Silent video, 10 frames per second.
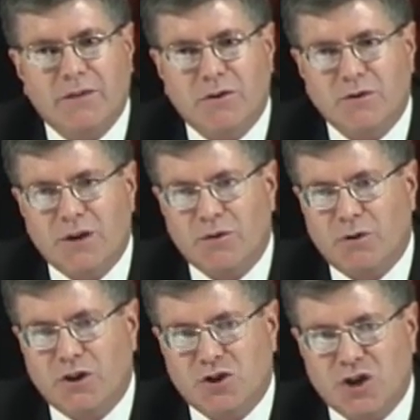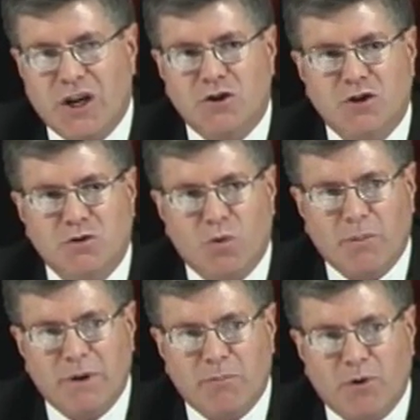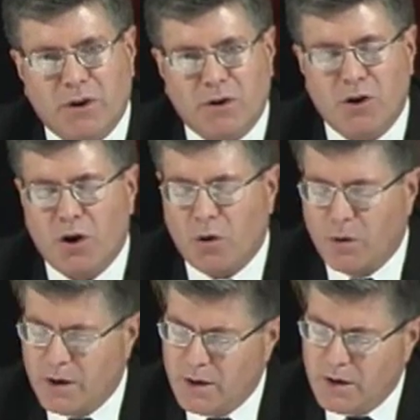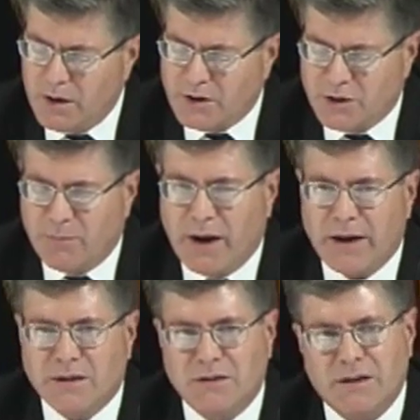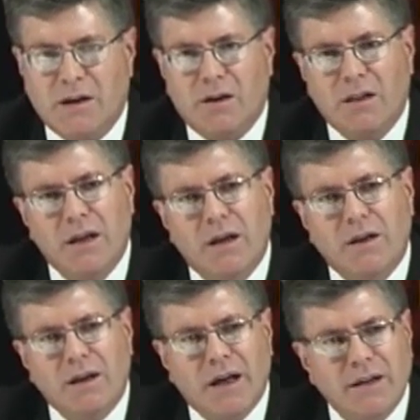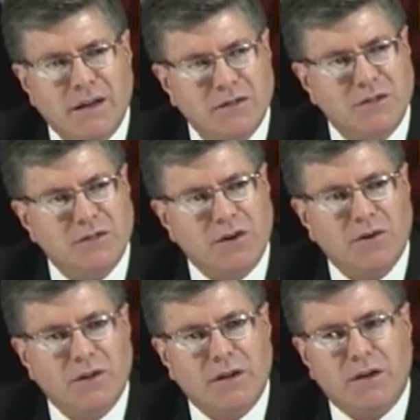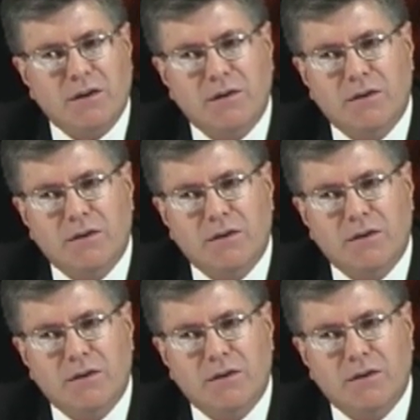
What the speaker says: There's other exchanges where people can go to buy and sell, not necessarily